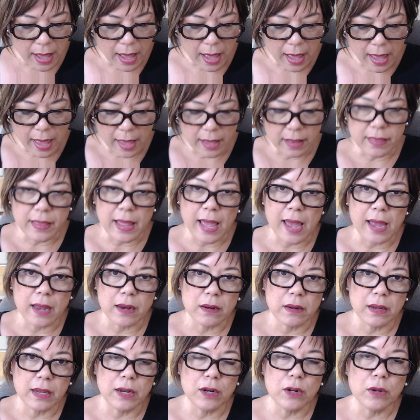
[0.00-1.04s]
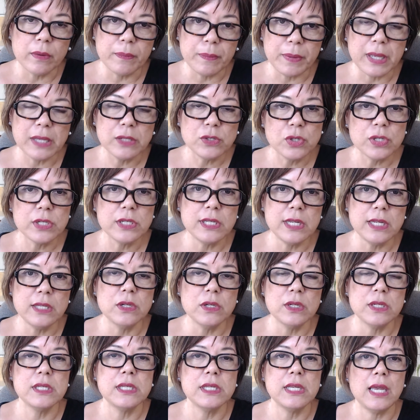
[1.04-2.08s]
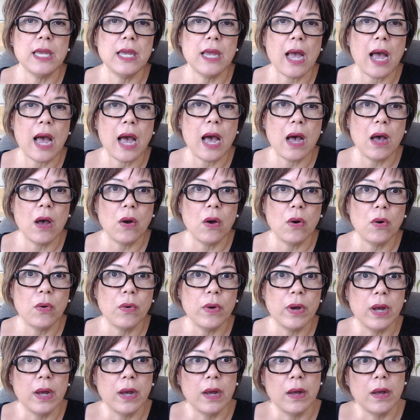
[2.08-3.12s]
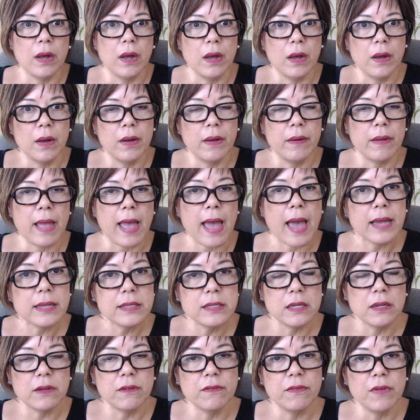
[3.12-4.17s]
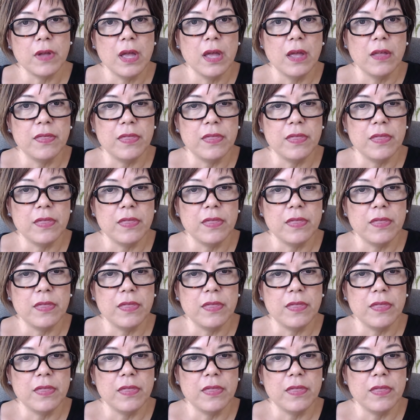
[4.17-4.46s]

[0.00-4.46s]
and that it'll be interesting to see how active